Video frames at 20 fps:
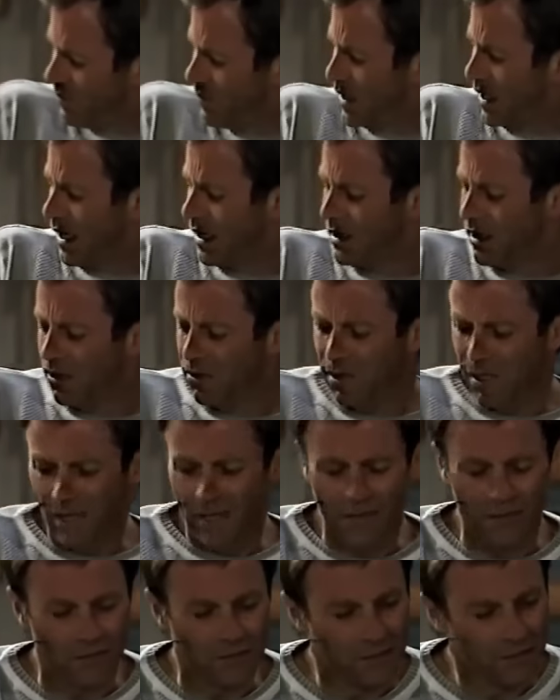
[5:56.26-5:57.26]
but I know
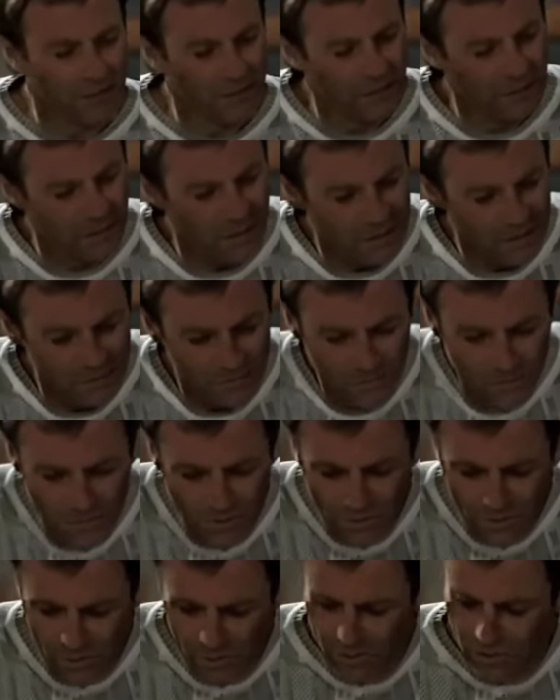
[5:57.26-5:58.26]
Kate. And if you
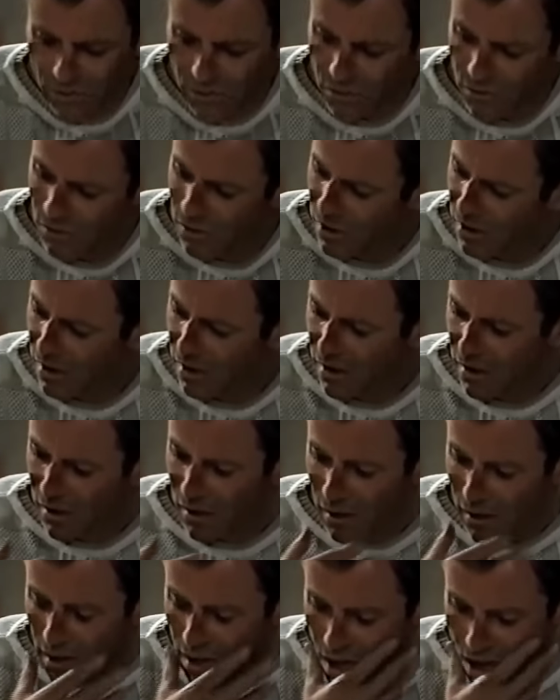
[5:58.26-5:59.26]
knew her, you...
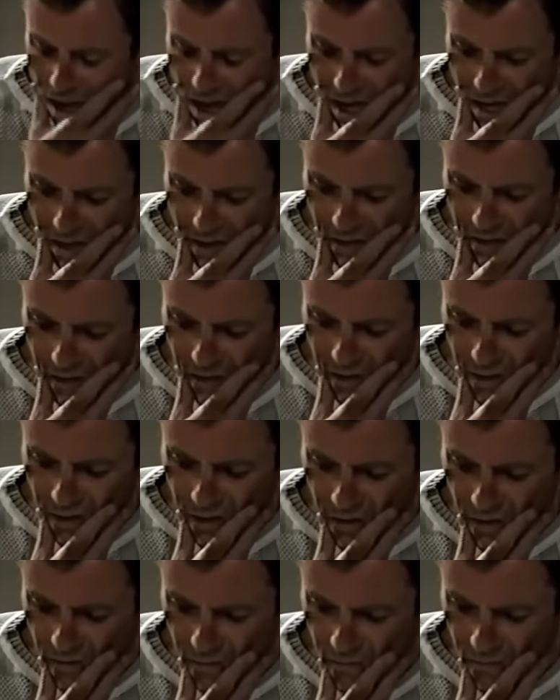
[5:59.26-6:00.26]

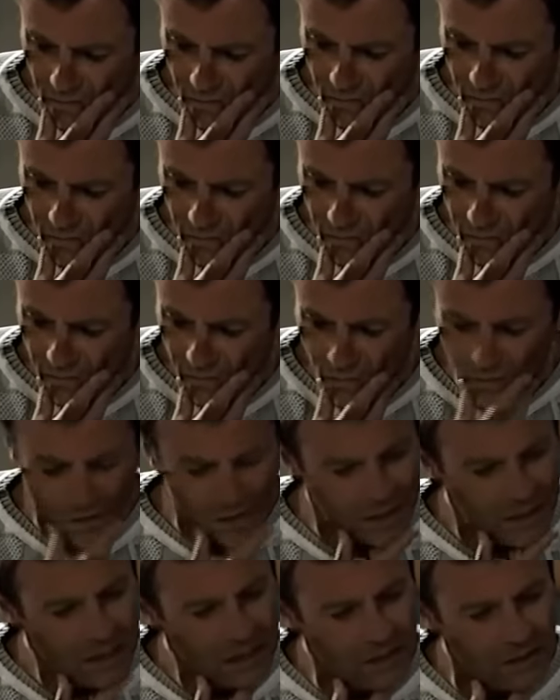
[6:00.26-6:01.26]
You would
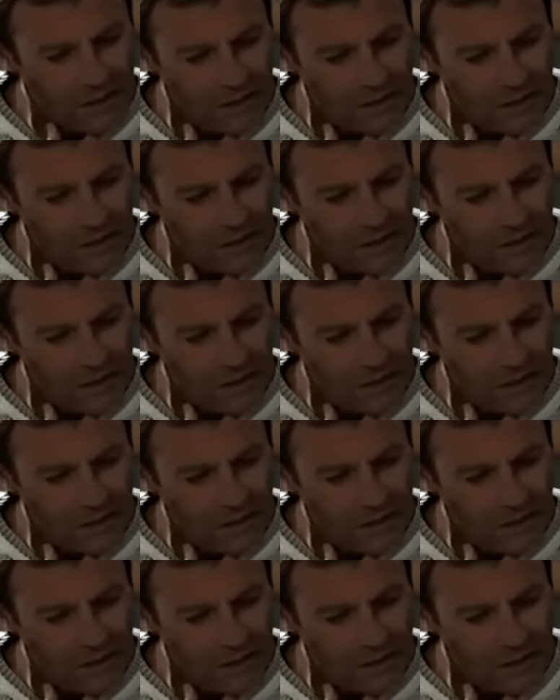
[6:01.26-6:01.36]
see